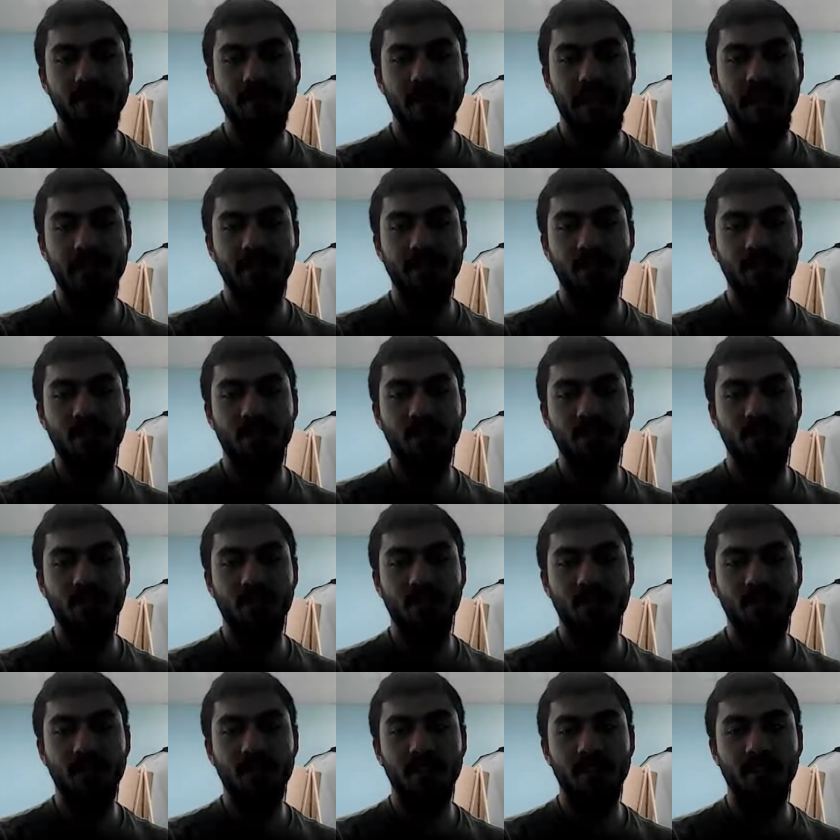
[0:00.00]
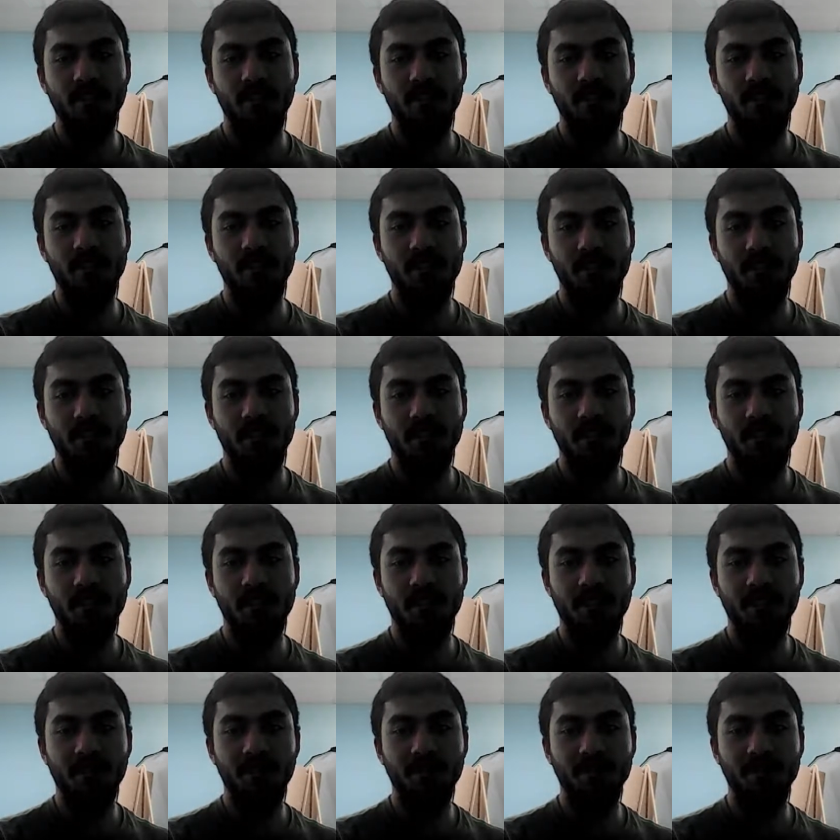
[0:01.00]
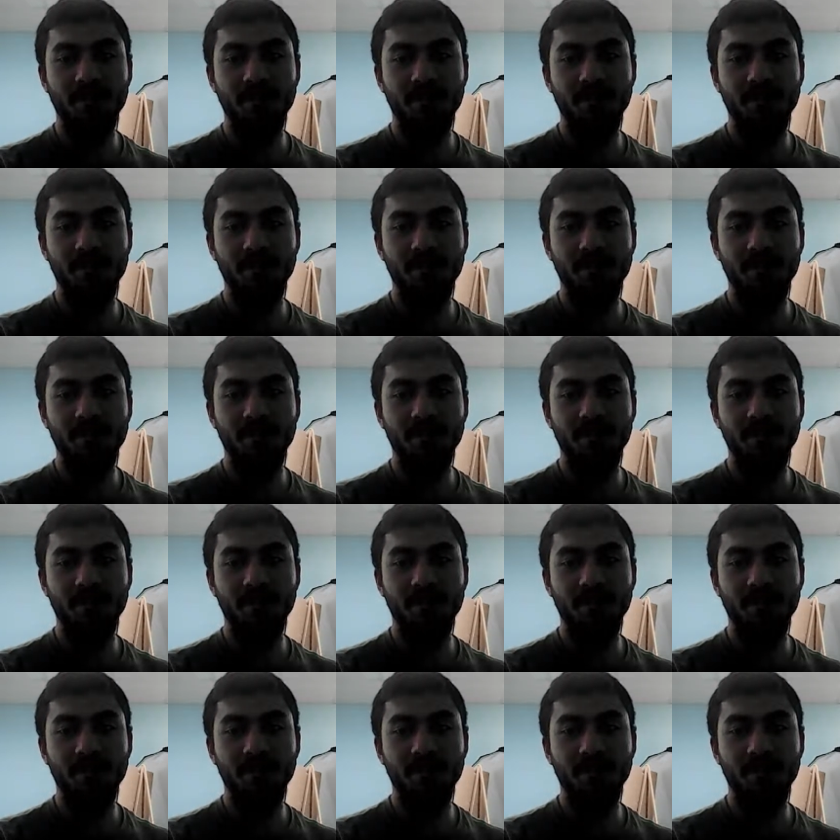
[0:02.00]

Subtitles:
Hazem, do you wanna shout out?